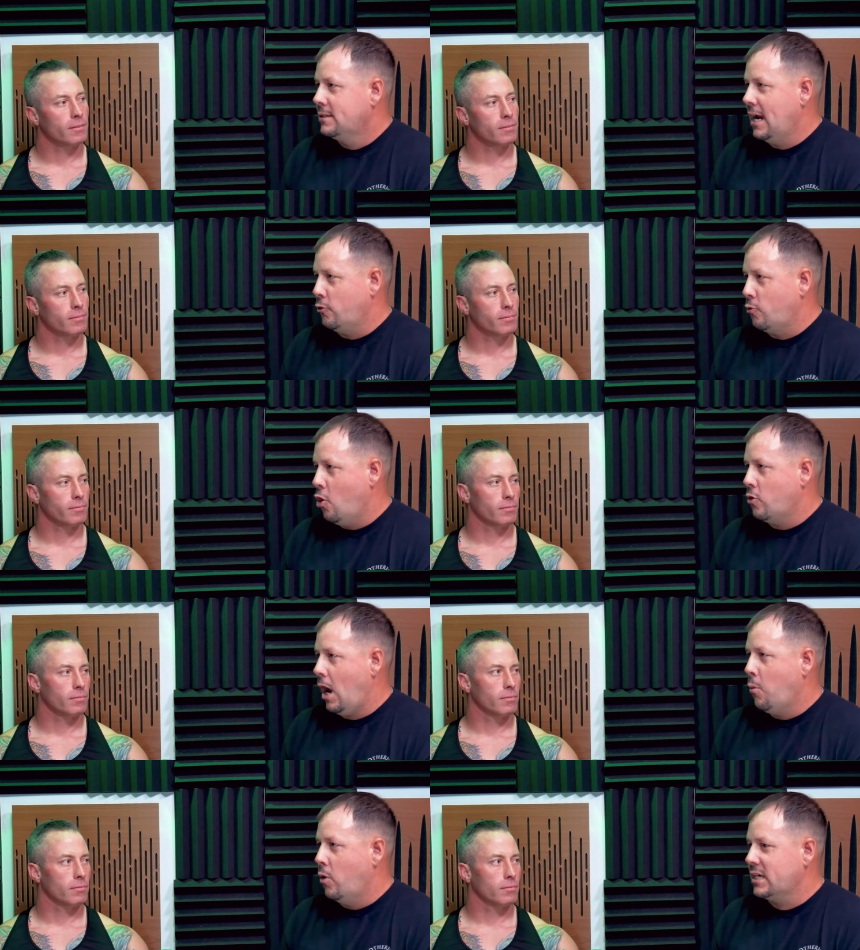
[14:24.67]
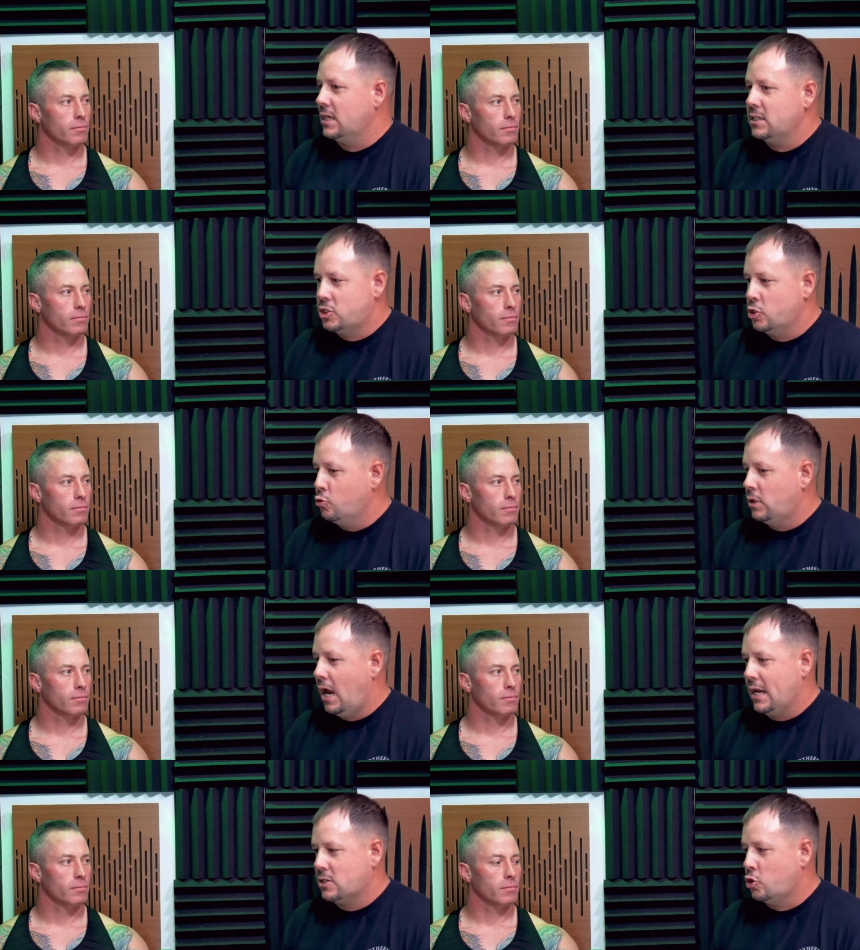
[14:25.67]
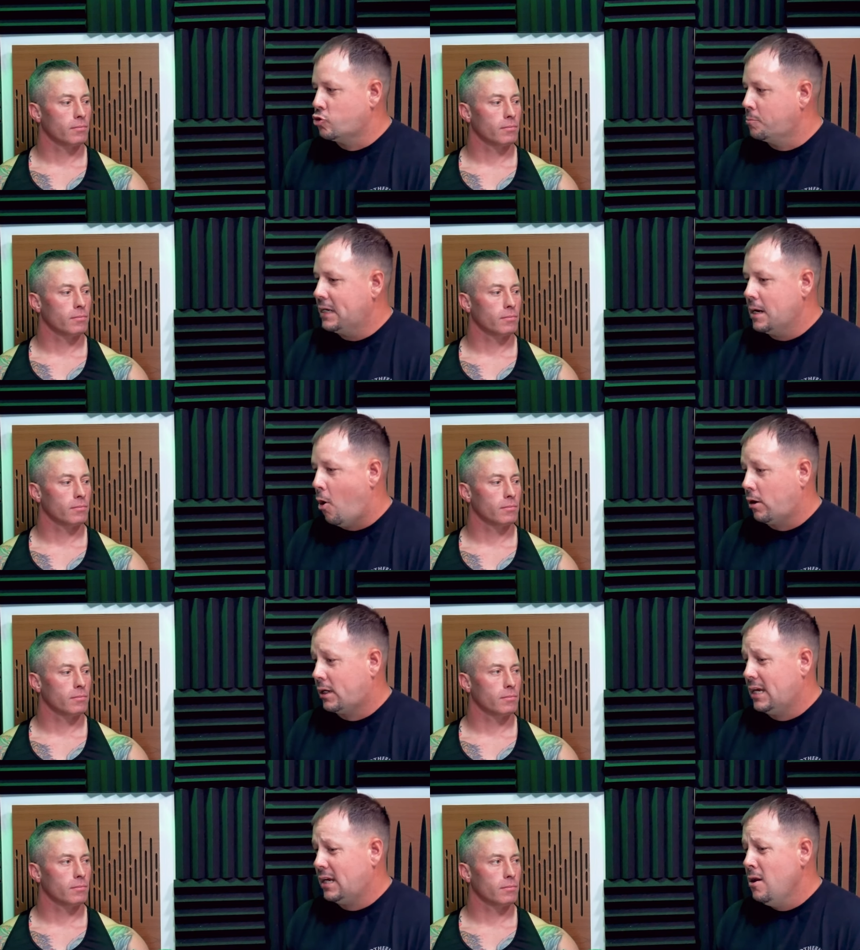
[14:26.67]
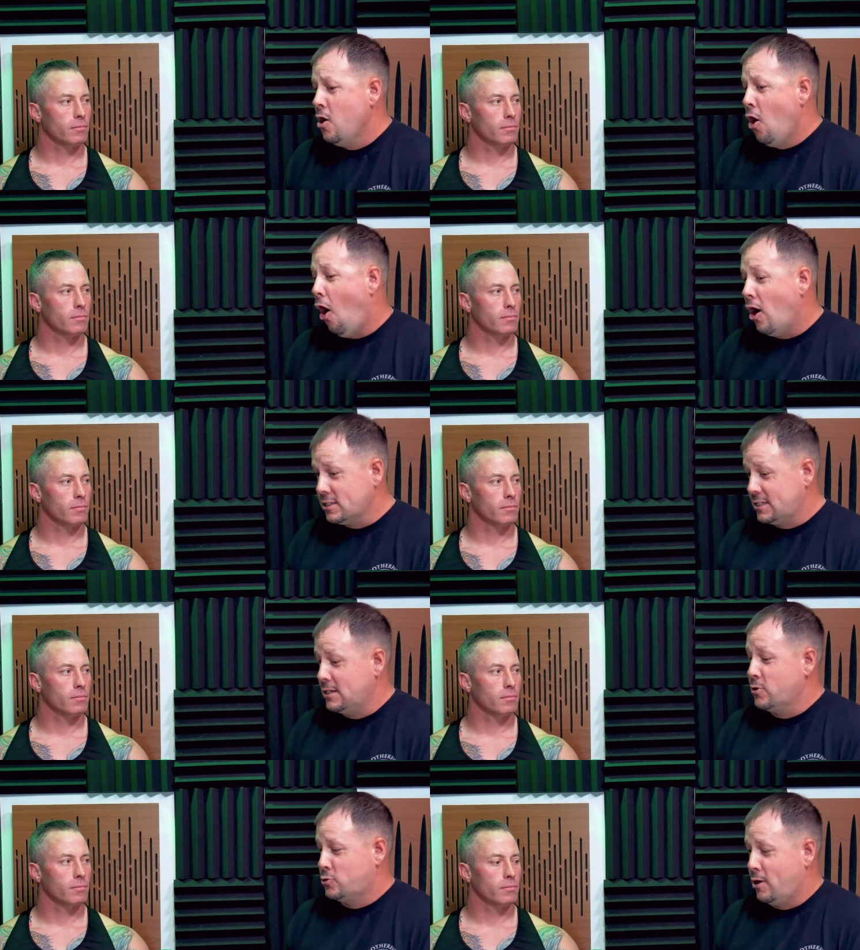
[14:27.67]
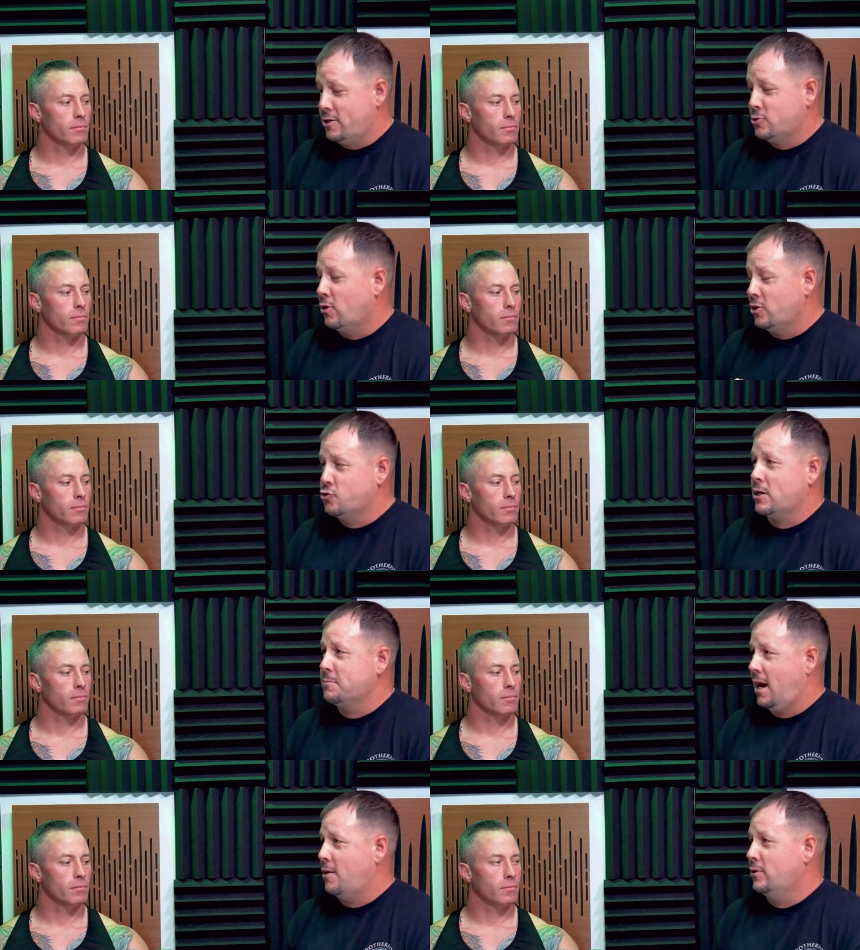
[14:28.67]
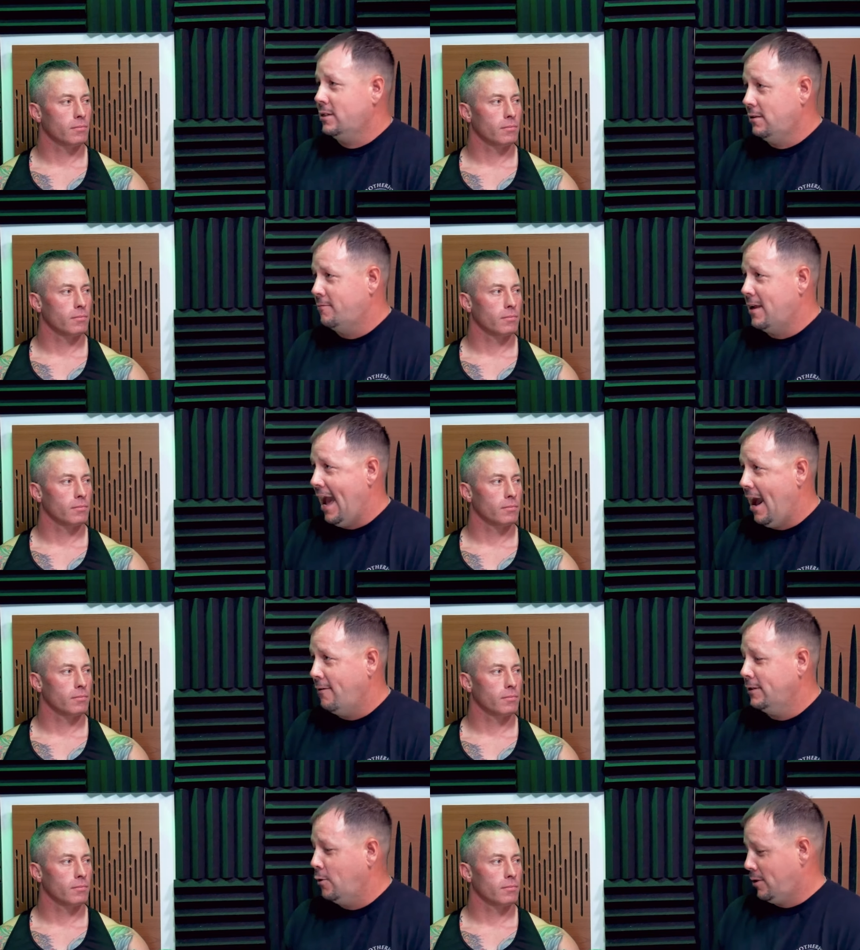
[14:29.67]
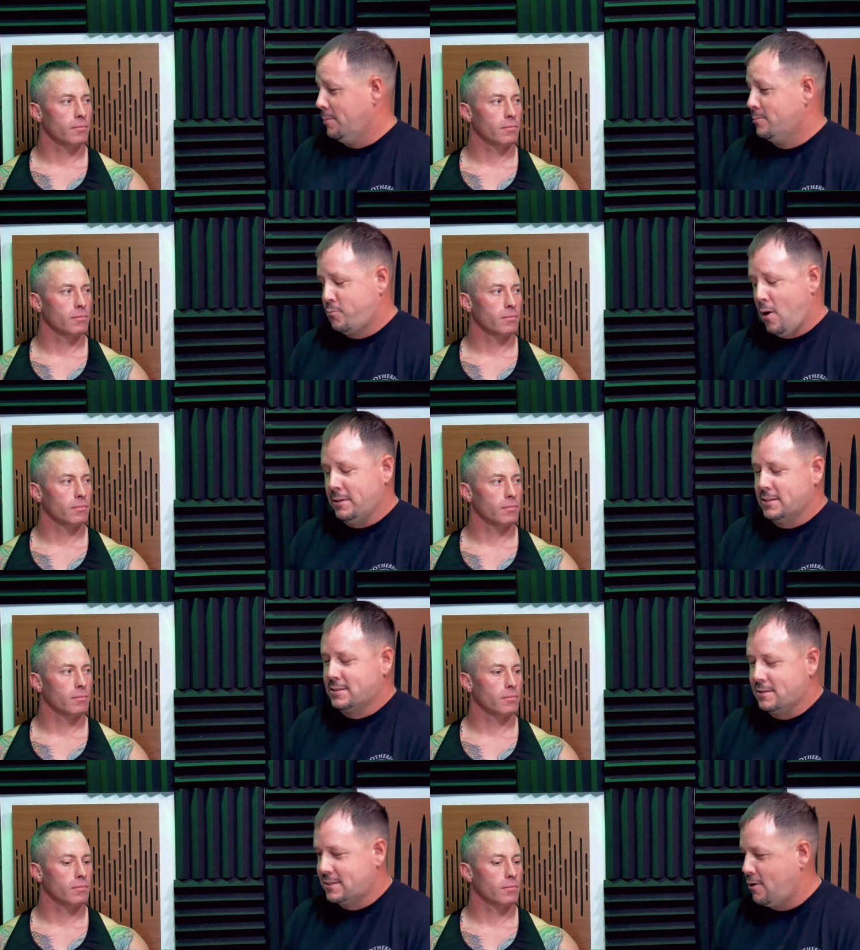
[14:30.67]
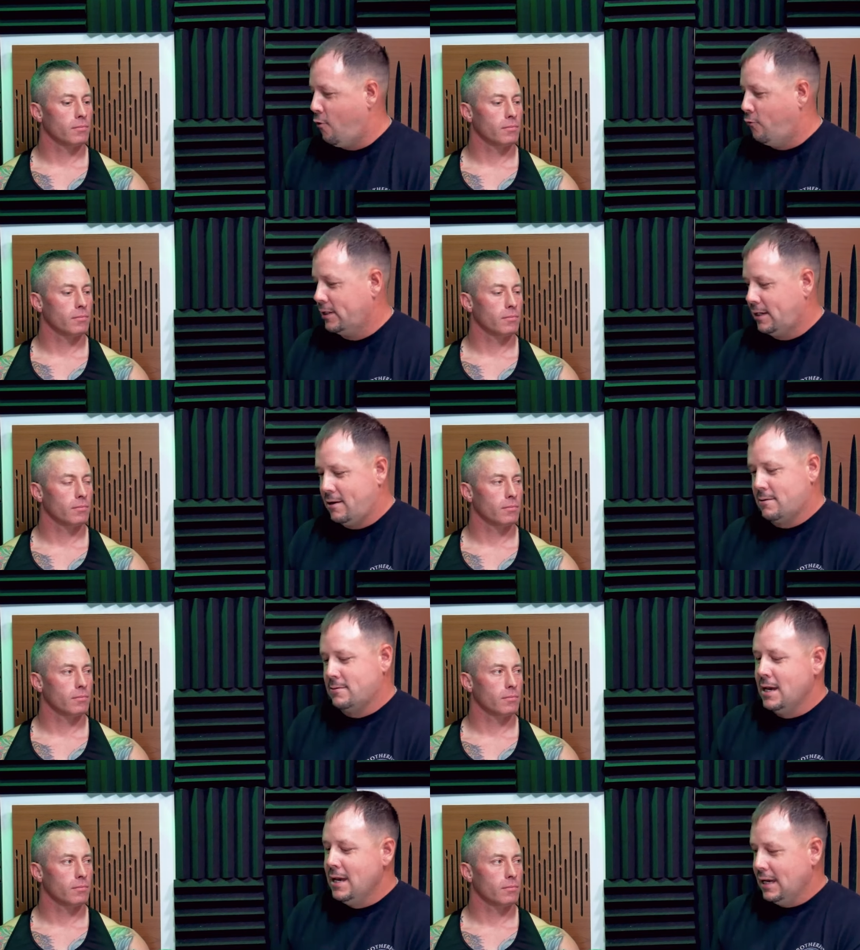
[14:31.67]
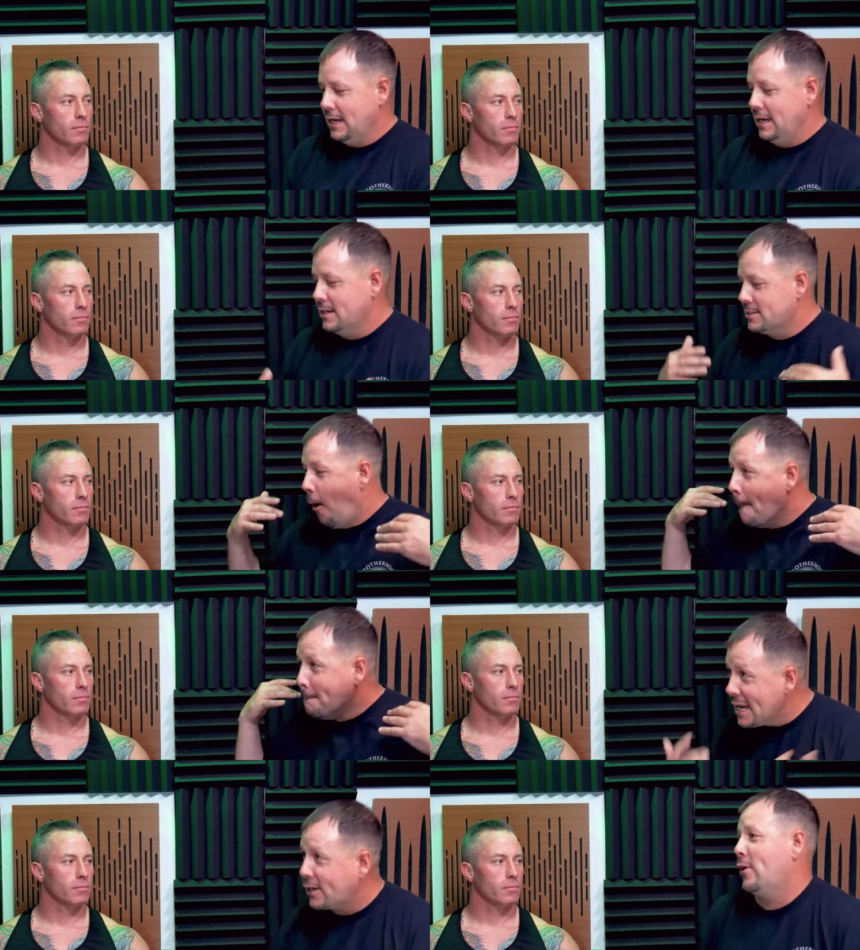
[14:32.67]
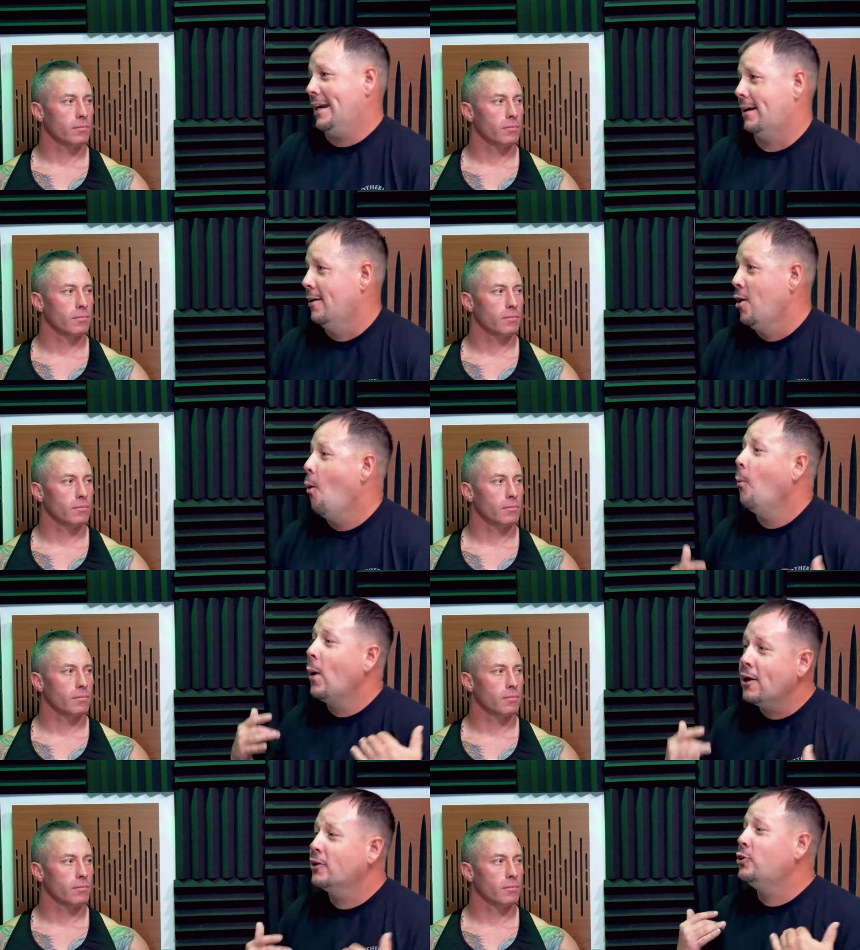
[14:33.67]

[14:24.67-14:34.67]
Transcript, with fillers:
Speaker 1: down the road. I want to get into like social media marketing. Honestly, what's weird is one of the dreams I'd really love to have, and we're gonna probably discuss that hopefully later, is MICRIC. Where